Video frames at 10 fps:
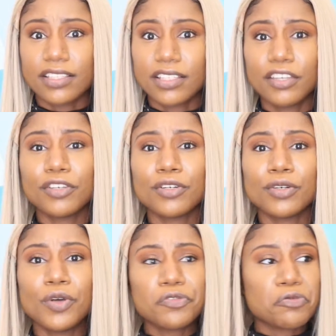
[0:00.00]
the
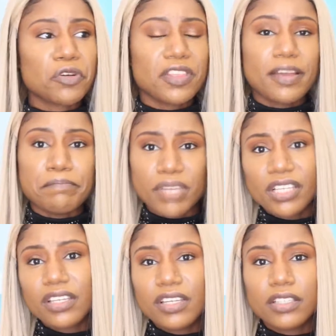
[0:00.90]
skill or the
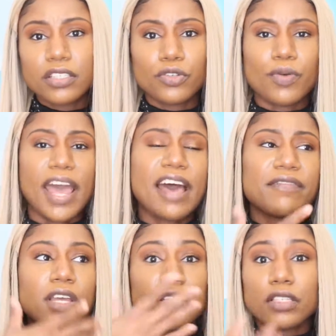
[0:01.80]
ability to
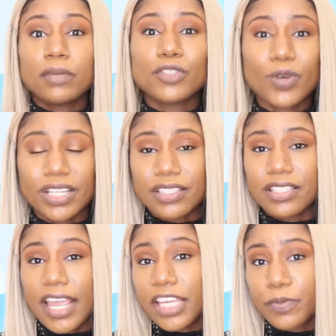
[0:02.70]
have some sort of
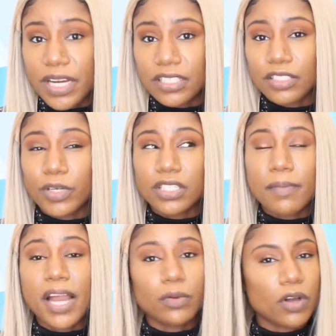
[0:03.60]
stage presence where
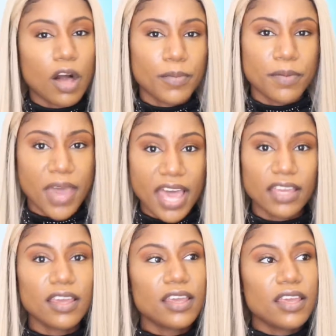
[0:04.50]
somebody would call me
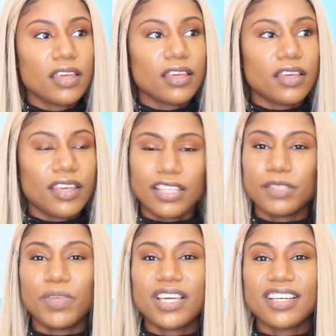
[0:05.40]
back.
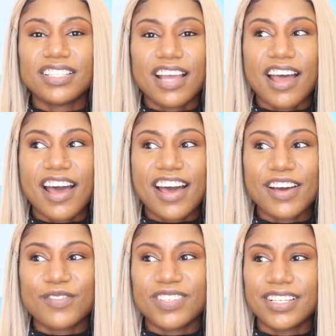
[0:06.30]
It's because
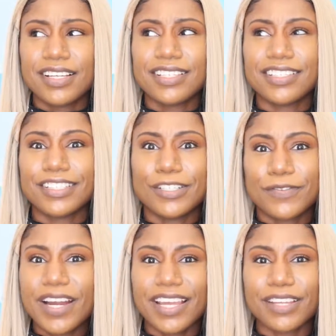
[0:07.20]
I was
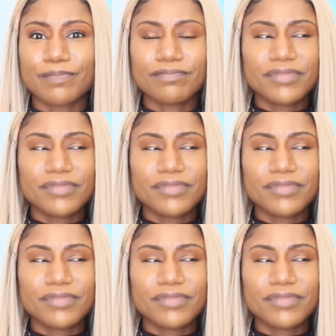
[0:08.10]
afraid.